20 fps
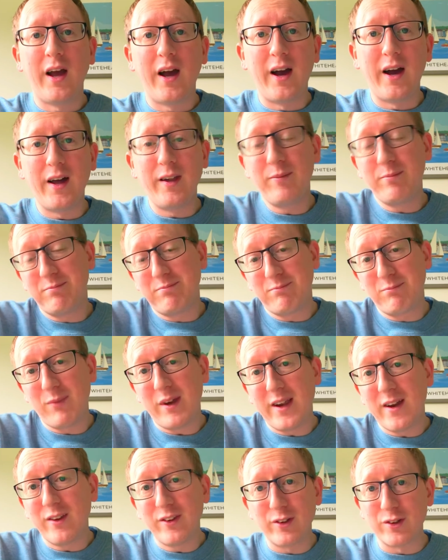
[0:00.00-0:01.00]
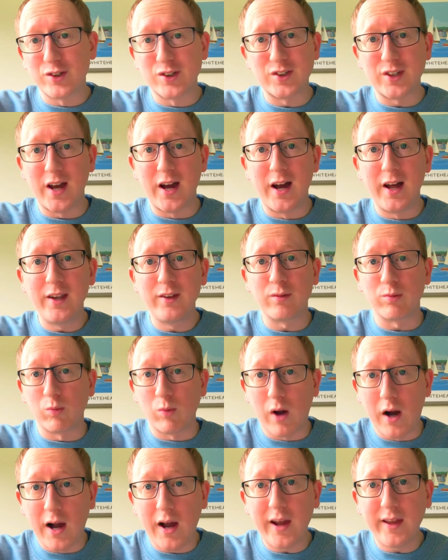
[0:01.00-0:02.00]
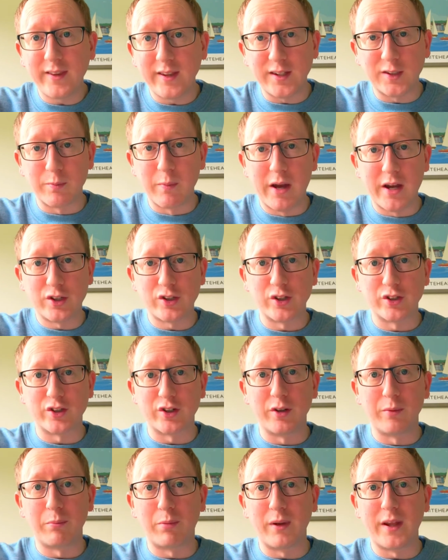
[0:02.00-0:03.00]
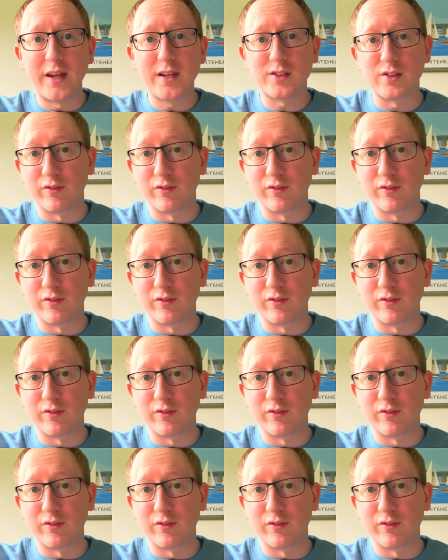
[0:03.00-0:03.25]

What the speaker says: And we understand why these measures are in place.